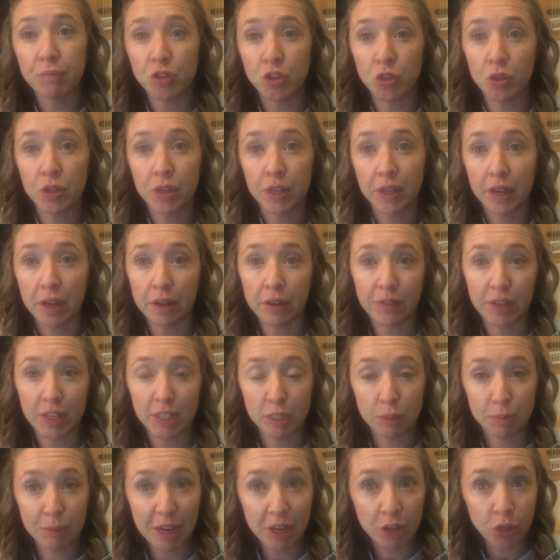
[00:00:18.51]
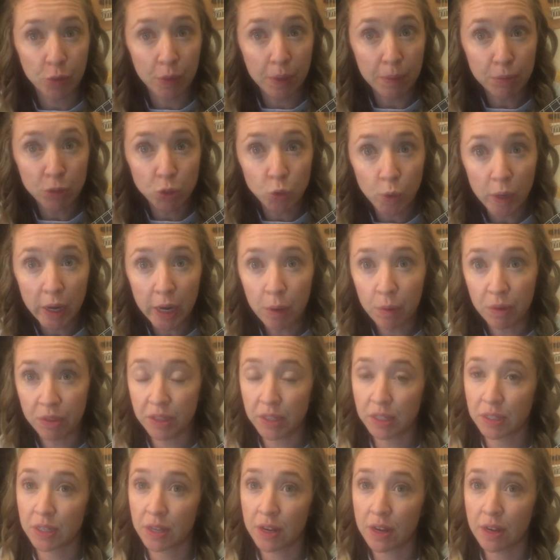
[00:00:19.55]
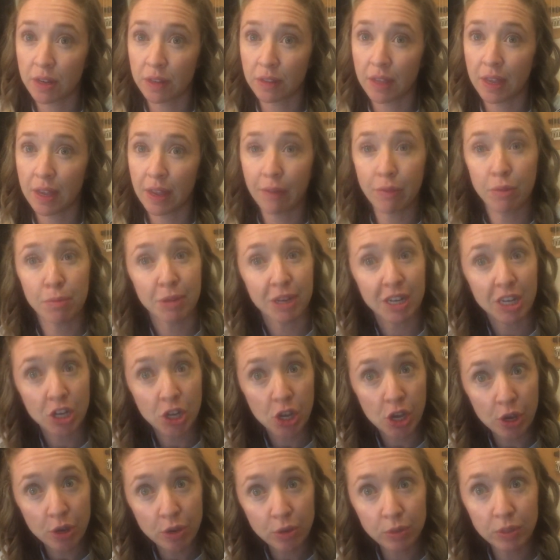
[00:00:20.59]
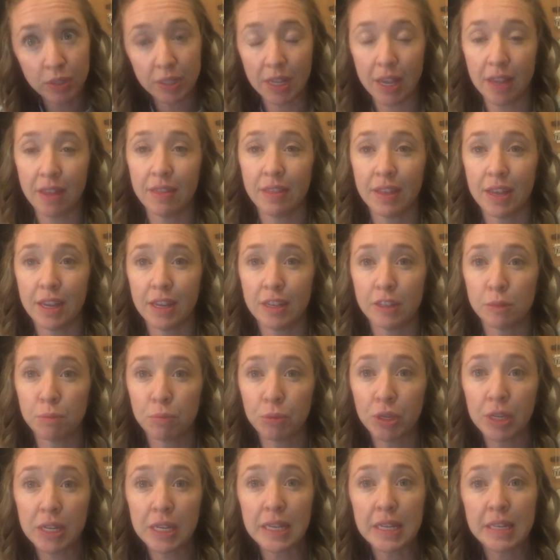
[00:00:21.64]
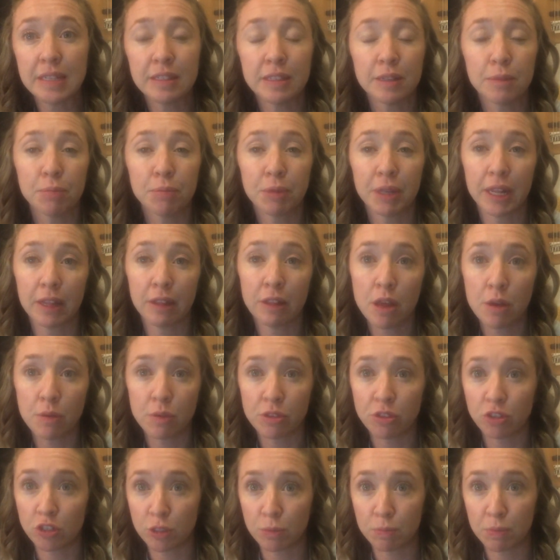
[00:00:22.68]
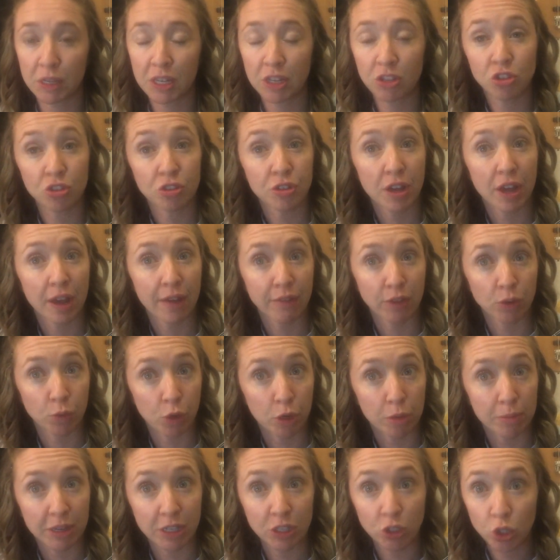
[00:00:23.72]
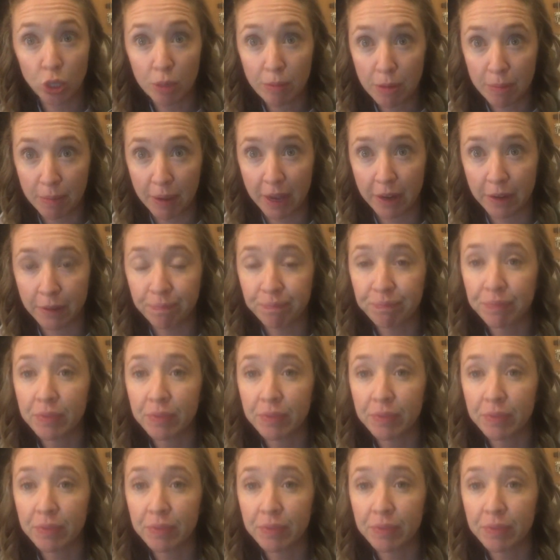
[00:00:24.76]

So you can kind of expand your repertoire with a song that everybody knows and that is pretty easy to play along with just because you're not having to worry about a strumming pattern.